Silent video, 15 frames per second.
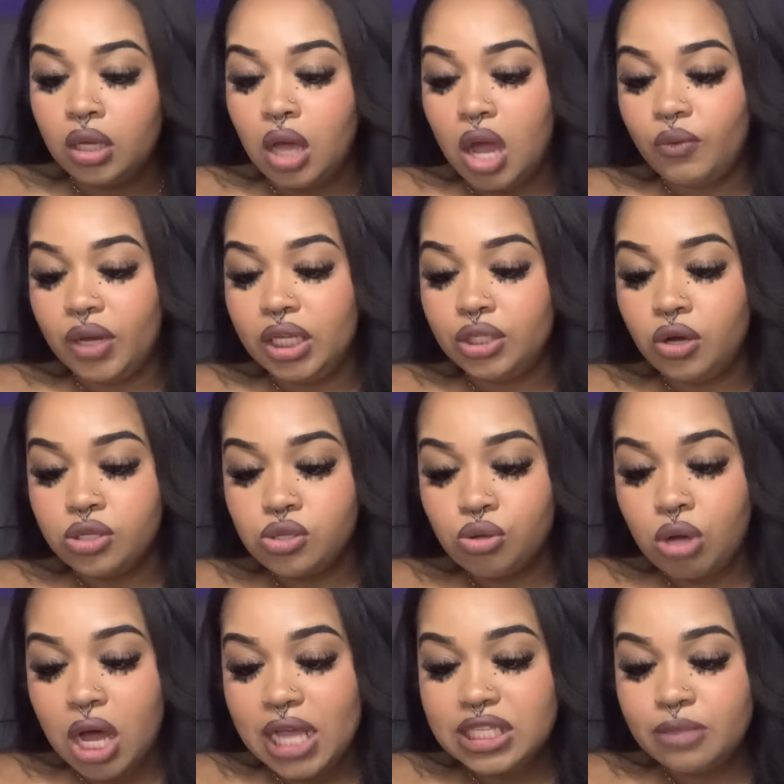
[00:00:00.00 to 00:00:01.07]
All right. They're also
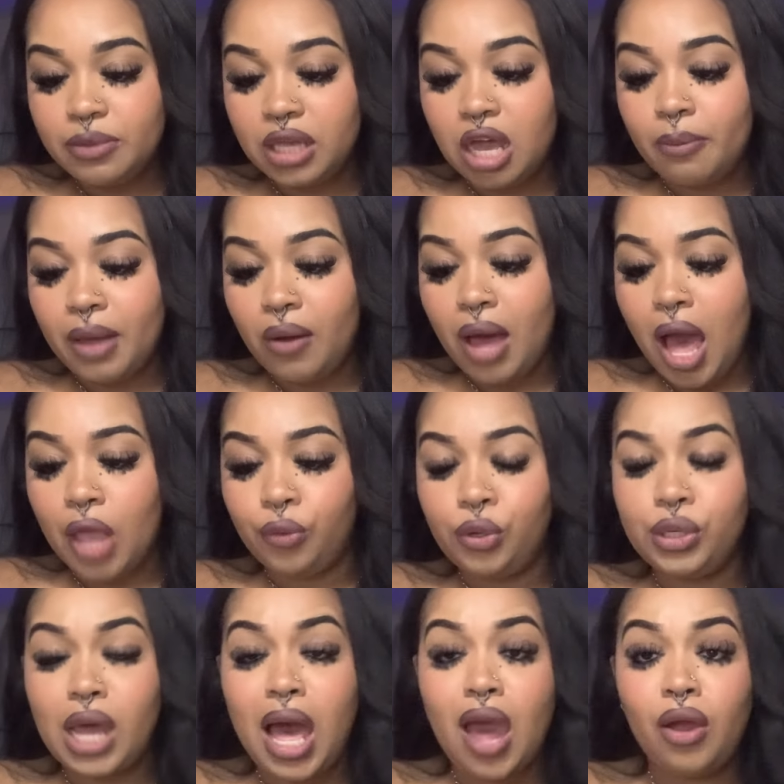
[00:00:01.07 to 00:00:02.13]
gossiping about how you
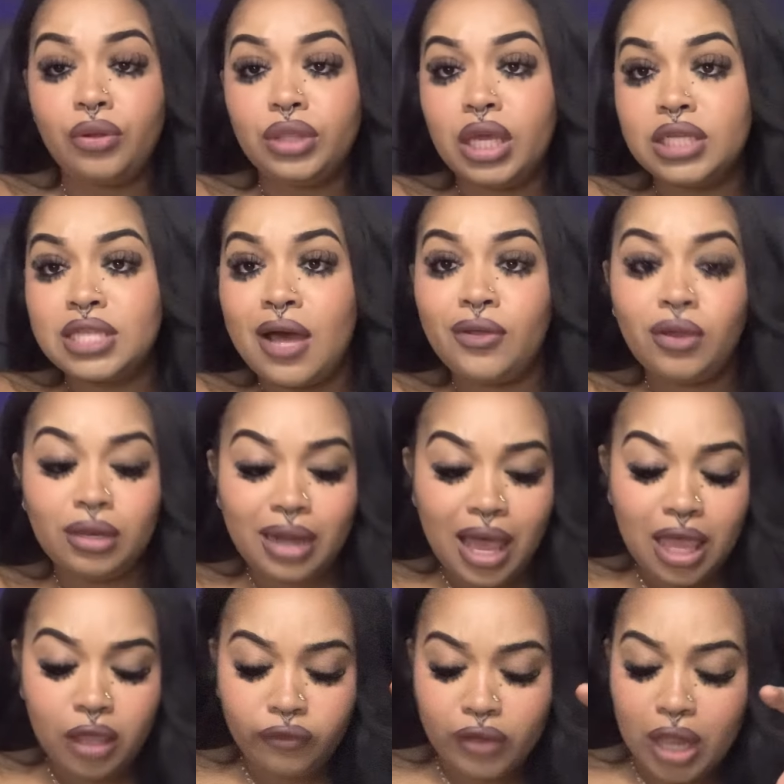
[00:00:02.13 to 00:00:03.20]
need to iron things out in your
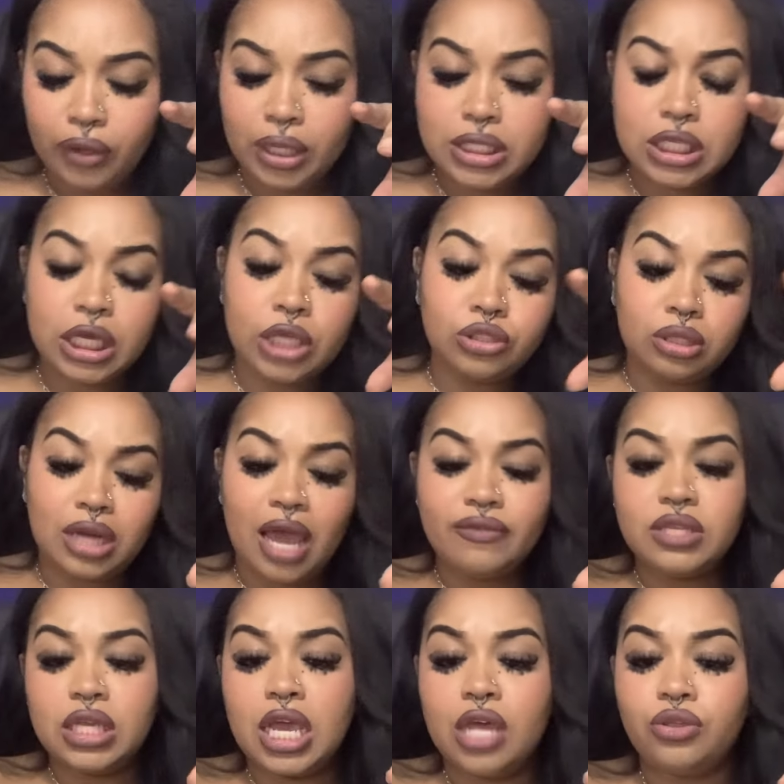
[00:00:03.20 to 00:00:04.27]
life, how you need to get your life
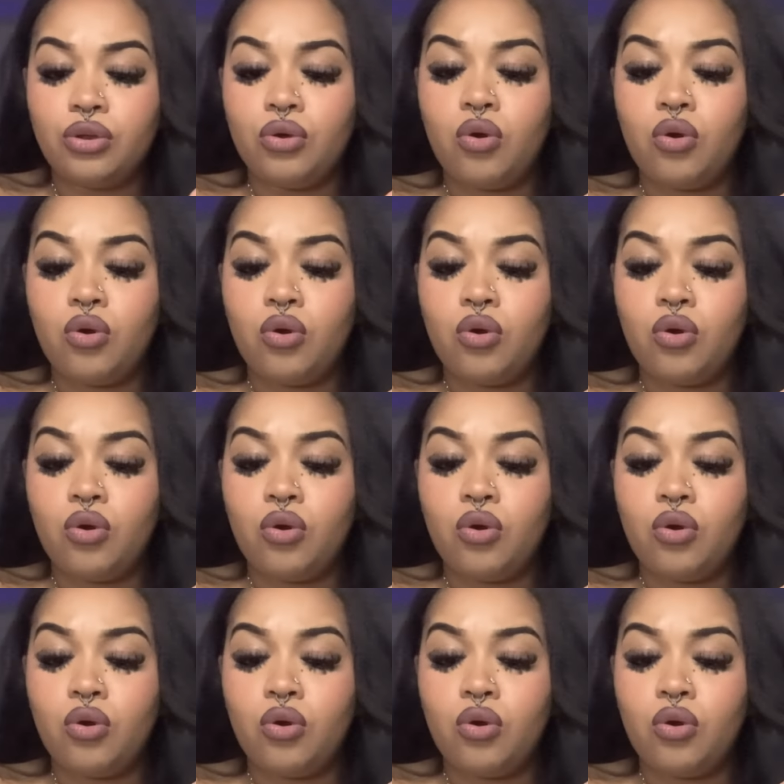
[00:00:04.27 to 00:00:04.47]
together,